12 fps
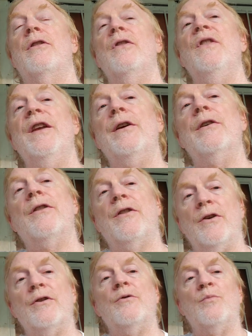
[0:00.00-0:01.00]
near
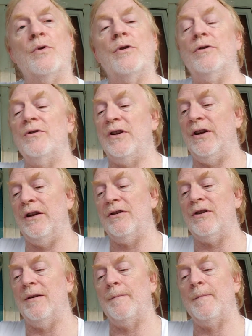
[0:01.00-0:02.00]
third world
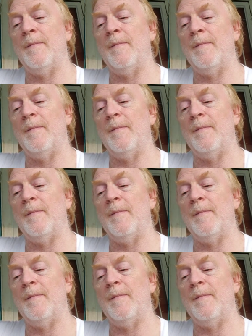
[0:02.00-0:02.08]
condition.